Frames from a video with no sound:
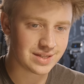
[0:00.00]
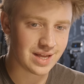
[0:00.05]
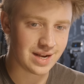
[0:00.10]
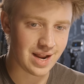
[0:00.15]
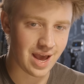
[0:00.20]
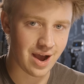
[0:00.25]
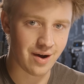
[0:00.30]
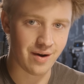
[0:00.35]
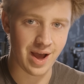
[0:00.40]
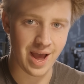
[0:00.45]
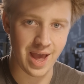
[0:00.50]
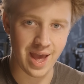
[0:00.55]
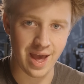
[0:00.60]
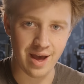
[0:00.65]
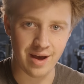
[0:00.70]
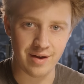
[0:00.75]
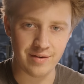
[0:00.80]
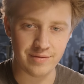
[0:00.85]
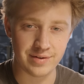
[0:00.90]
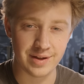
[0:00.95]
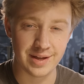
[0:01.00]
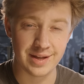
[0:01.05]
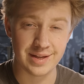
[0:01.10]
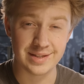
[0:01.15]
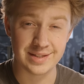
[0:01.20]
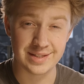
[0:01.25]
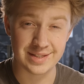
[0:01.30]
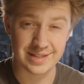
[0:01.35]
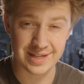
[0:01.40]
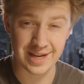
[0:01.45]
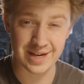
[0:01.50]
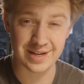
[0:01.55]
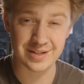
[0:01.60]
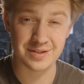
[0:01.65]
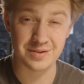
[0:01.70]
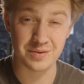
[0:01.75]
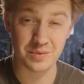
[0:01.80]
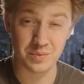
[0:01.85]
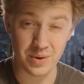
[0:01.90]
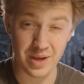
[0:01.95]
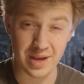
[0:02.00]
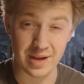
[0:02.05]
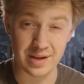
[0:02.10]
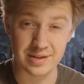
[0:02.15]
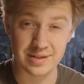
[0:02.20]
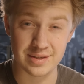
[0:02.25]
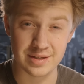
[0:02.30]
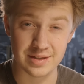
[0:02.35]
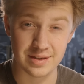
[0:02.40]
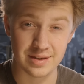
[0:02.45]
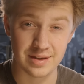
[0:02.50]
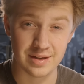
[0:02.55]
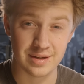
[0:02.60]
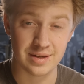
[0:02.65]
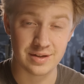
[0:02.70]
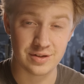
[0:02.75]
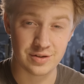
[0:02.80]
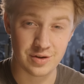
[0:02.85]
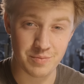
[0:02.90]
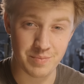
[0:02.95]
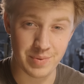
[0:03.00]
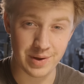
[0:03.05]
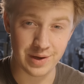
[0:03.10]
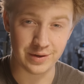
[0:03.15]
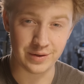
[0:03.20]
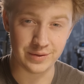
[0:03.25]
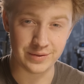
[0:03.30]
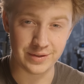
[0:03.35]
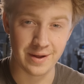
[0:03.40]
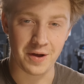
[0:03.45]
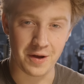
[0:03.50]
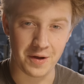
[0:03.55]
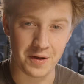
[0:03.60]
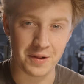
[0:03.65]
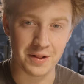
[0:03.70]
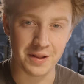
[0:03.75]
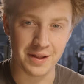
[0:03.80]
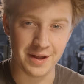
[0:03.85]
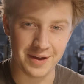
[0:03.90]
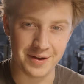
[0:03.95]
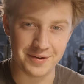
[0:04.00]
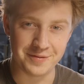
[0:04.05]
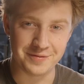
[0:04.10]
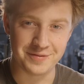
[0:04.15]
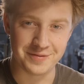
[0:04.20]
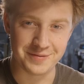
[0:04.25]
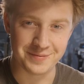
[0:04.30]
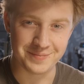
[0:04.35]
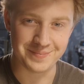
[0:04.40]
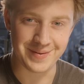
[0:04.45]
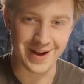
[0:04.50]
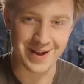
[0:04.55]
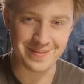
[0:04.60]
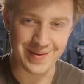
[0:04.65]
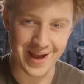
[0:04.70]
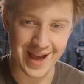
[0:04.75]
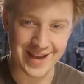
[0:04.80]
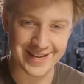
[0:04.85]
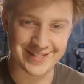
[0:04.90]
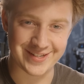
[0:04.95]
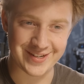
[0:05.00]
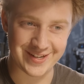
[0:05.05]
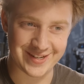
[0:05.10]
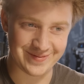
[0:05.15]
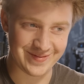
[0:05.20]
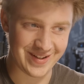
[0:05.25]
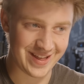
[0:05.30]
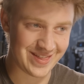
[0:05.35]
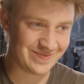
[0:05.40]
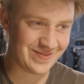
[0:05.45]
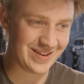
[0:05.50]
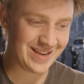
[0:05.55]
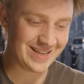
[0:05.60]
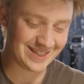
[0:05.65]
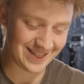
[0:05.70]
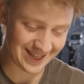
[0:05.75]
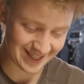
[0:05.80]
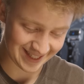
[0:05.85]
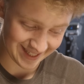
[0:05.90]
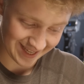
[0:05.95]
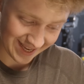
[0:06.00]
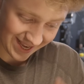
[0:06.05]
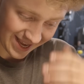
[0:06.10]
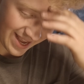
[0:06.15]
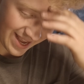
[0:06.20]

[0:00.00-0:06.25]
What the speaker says: is that now I have 6 weeks to build all of my Mastersmith pieces,